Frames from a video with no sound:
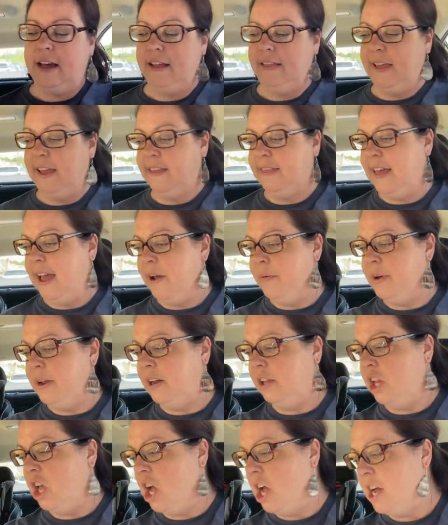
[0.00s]
like that one
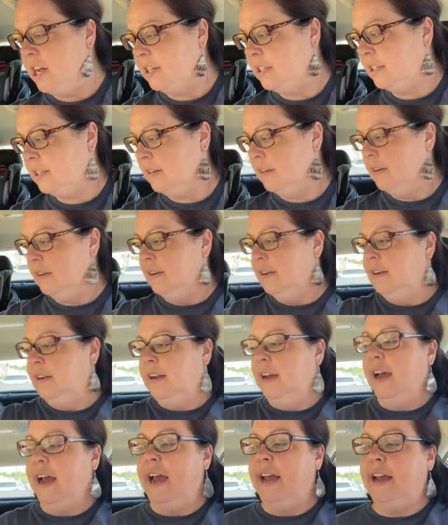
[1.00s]
a lot.
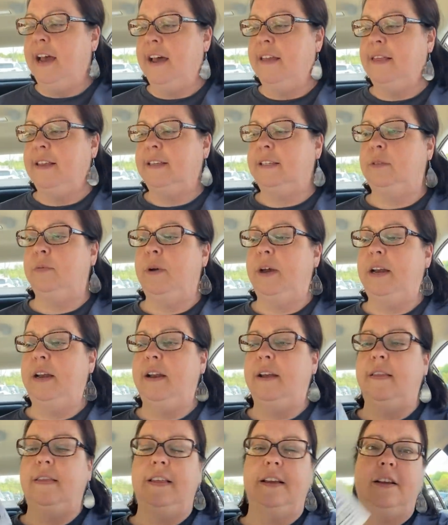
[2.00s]
I got this one
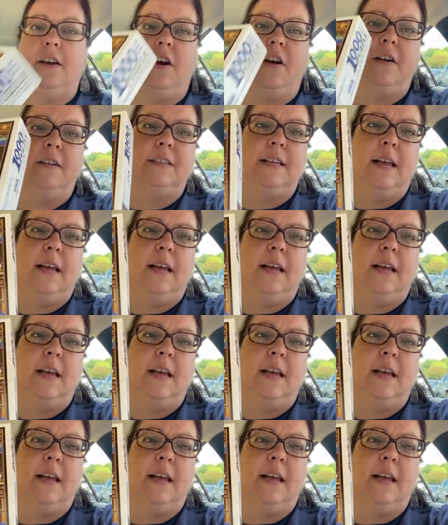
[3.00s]
that's called